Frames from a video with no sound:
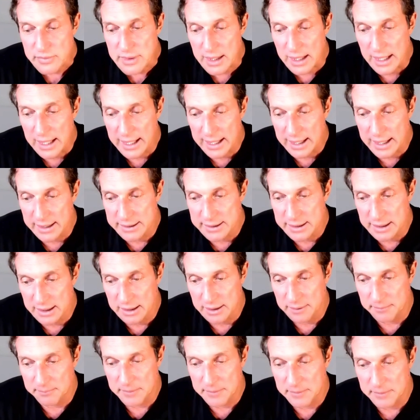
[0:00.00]
and
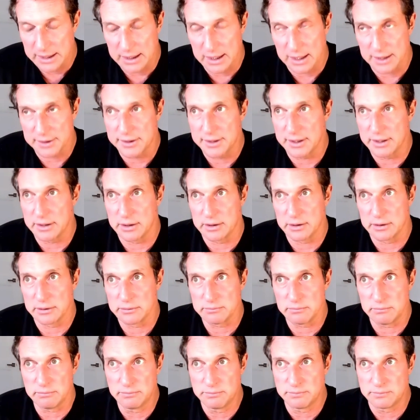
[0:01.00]
um, I got there
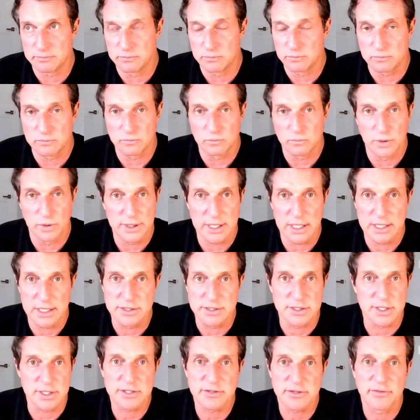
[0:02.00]
when they
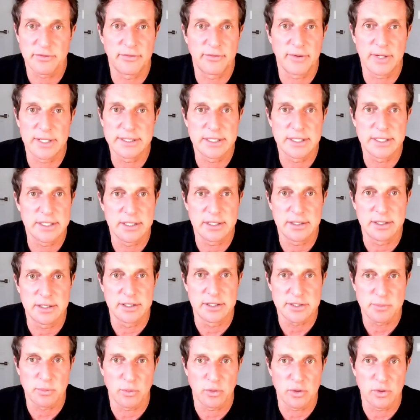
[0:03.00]
just funded the
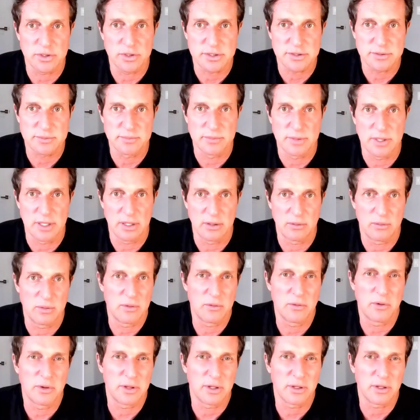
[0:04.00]
sports uh,
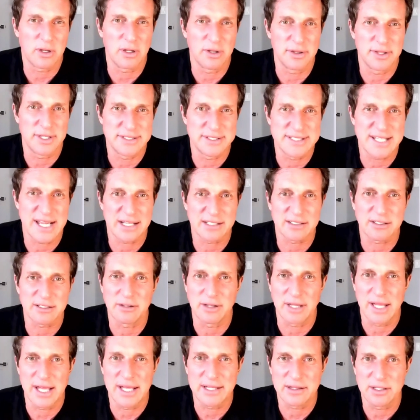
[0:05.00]
what they're calling the tactical
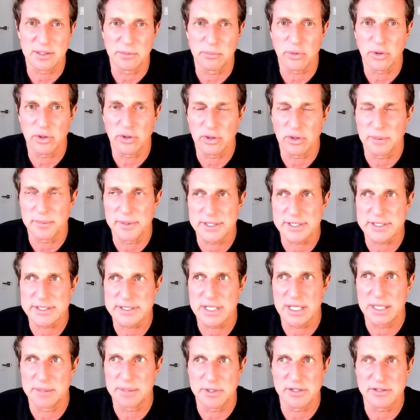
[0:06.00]
athlete program at the
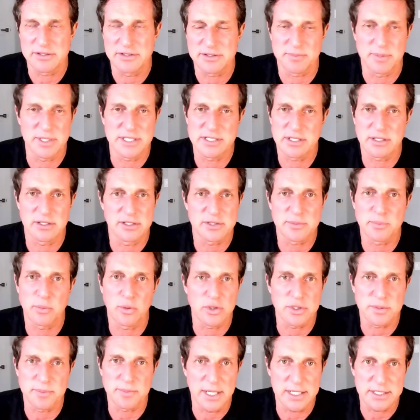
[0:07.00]
time, but it was basically a
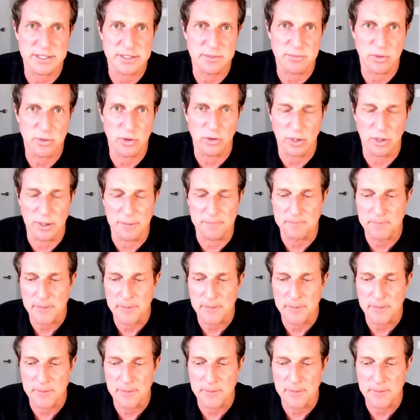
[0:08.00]
sports medicine program,